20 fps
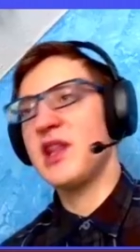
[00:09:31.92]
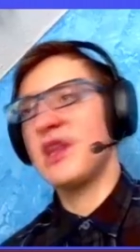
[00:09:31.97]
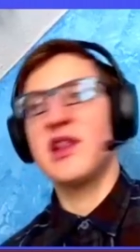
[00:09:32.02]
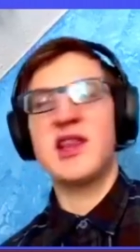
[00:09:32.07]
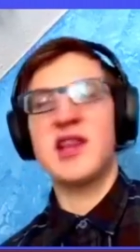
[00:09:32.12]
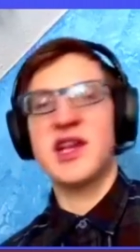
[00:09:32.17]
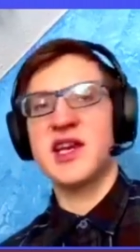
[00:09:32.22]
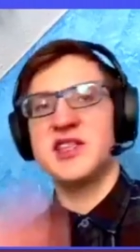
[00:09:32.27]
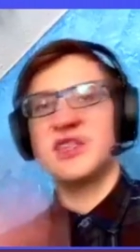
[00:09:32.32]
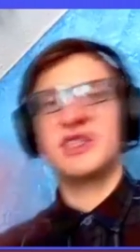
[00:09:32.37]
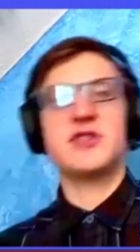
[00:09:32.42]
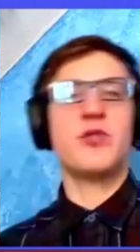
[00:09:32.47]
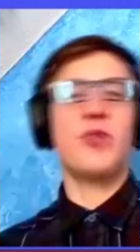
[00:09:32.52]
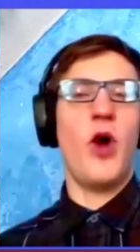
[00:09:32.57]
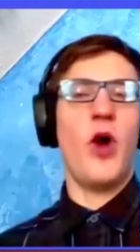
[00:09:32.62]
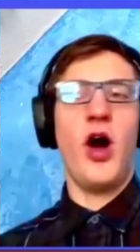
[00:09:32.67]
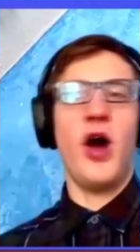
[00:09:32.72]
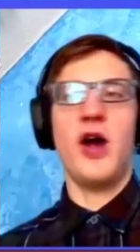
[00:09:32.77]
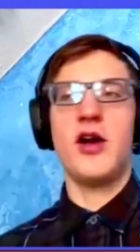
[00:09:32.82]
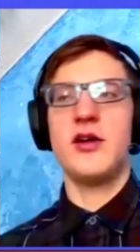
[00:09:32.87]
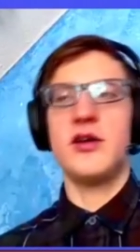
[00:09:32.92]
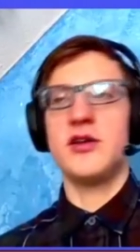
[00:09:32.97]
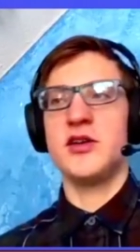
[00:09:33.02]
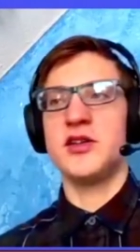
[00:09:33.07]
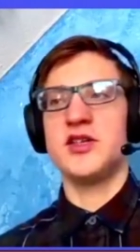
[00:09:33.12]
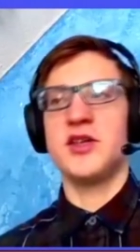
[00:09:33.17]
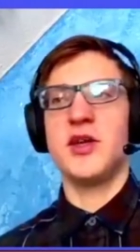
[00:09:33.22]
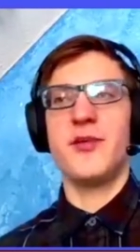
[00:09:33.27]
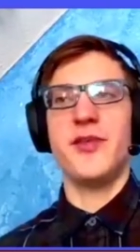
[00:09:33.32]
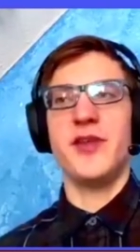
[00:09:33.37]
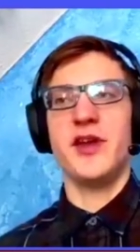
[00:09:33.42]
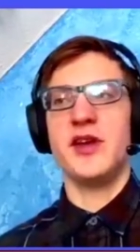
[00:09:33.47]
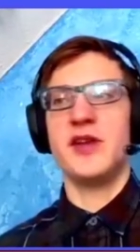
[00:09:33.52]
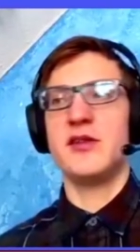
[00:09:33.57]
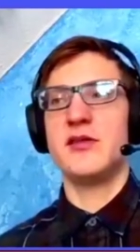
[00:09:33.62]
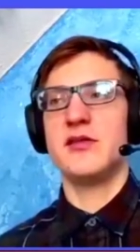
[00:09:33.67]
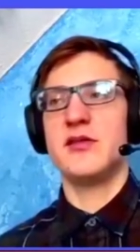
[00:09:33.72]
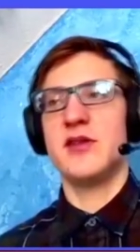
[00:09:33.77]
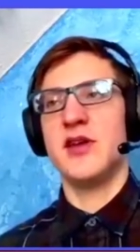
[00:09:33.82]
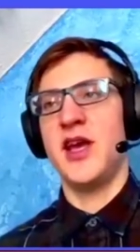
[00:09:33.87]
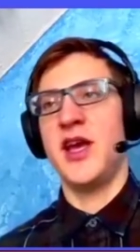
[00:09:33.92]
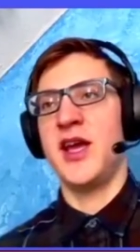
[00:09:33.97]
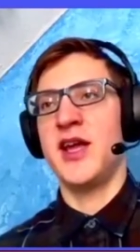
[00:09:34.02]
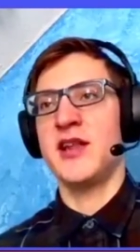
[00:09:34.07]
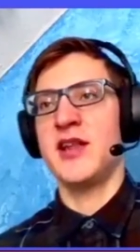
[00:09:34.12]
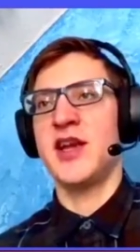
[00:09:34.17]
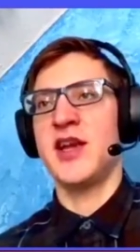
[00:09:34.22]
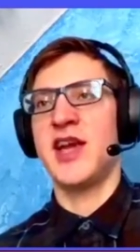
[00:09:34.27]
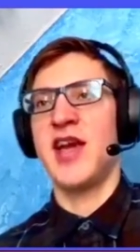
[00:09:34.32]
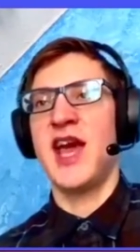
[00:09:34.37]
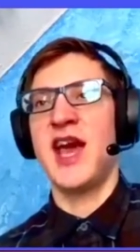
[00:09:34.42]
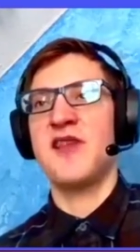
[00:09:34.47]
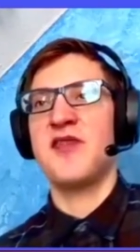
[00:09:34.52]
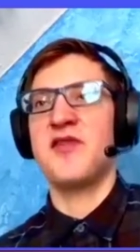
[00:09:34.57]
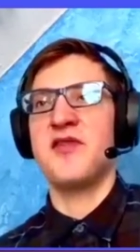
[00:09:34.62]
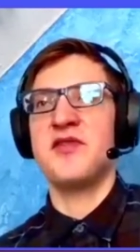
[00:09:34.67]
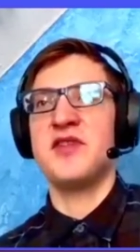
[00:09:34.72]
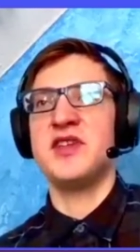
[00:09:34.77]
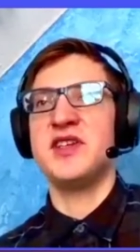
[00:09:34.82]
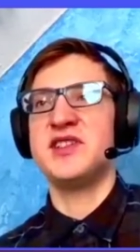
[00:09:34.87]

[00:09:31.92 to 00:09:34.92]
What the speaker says: Like I just walk or something, and like half of these